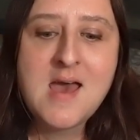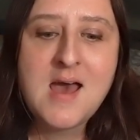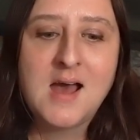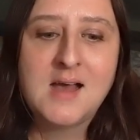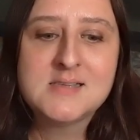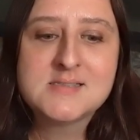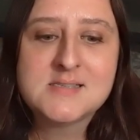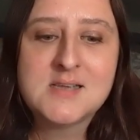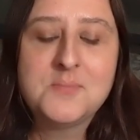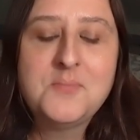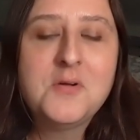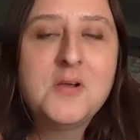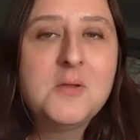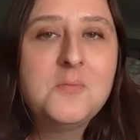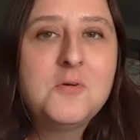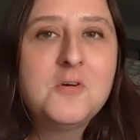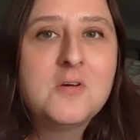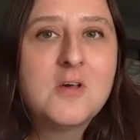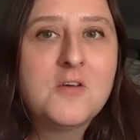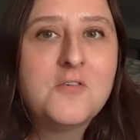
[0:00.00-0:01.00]
Uh, so I probably
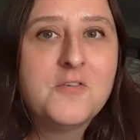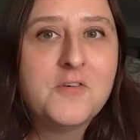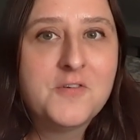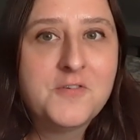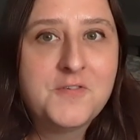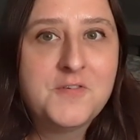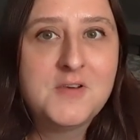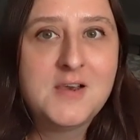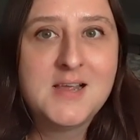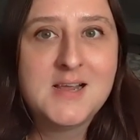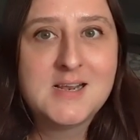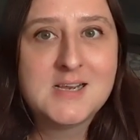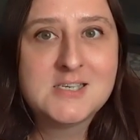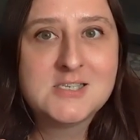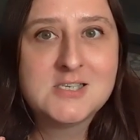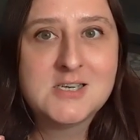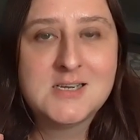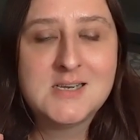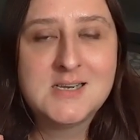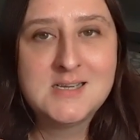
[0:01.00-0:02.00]
will go for a full
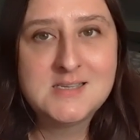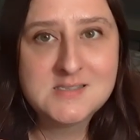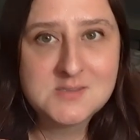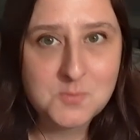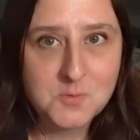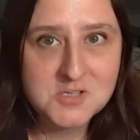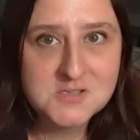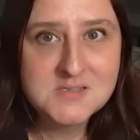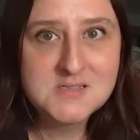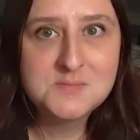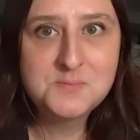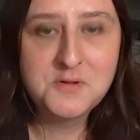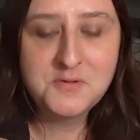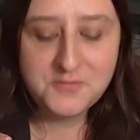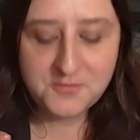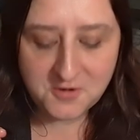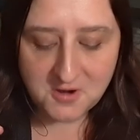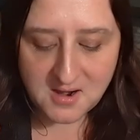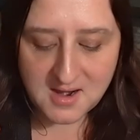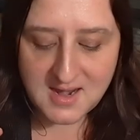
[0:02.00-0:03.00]
English at least once
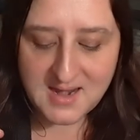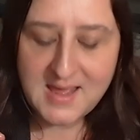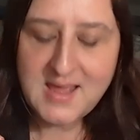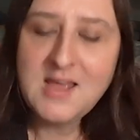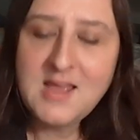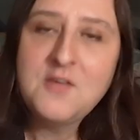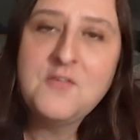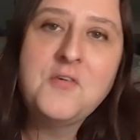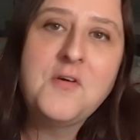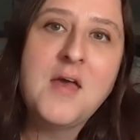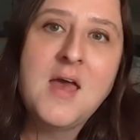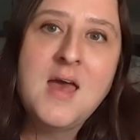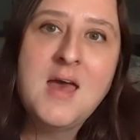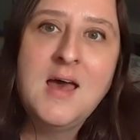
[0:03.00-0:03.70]
before I leave.